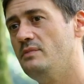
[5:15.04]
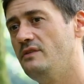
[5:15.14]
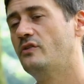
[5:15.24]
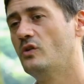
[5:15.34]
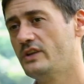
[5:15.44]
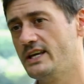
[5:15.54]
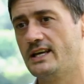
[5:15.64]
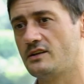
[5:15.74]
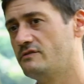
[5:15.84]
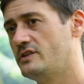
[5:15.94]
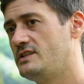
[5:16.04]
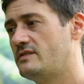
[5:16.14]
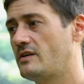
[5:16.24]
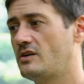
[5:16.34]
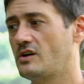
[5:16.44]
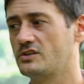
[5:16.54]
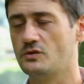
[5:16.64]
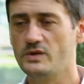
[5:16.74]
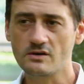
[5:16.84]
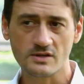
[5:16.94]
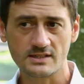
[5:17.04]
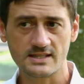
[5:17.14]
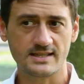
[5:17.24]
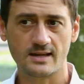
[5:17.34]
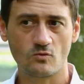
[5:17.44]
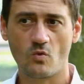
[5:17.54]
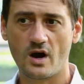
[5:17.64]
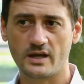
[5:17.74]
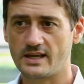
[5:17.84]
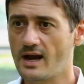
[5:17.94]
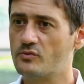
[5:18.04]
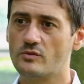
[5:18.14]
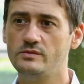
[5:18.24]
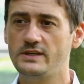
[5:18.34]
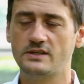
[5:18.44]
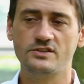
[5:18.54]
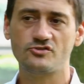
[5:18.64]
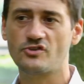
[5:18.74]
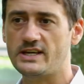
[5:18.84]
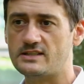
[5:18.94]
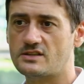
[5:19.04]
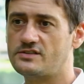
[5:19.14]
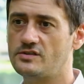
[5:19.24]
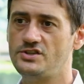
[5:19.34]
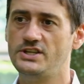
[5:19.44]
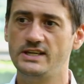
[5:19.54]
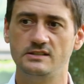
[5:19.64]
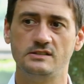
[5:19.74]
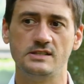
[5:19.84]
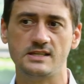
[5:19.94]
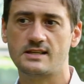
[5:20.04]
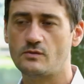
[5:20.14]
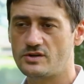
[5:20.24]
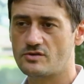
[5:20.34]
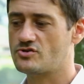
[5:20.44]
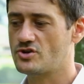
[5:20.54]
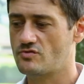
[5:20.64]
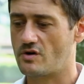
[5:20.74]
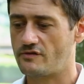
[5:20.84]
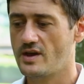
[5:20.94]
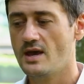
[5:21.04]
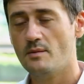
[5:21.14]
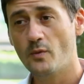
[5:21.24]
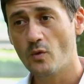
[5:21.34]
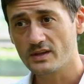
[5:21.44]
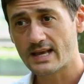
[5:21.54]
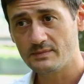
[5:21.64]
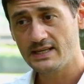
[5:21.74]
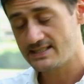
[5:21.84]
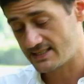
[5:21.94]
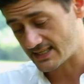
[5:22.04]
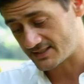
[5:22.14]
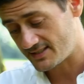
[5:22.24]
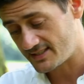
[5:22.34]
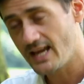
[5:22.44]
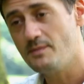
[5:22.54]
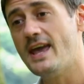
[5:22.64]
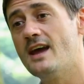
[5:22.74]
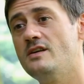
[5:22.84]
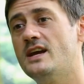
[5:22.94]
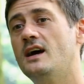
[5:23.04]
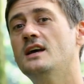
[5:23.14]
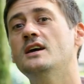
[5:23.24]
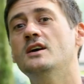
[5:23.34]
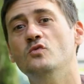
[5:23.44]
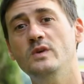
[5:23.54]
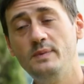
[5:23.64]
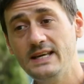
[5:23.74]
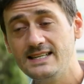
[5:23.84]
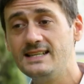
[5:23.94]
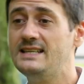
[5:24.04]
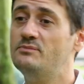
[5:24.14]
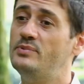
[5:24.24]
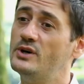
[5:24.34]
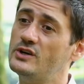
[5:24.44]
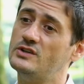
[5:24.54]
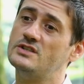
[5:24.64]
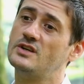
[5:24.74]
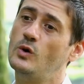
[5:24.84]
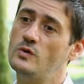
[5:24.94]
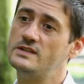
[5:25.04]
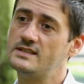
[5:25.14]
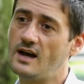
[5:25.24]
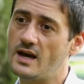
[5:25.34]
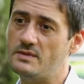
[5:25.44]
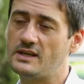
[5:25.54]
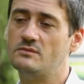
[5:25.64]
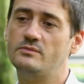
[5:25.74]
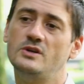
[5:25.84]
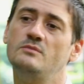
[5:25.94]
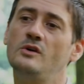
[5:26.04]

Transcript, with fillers: before they get converted to agriculture. We don't understand why. There are probably constraints associated to this that we don't know of. But what that means is that the same area repeatedly burns over time. It can burn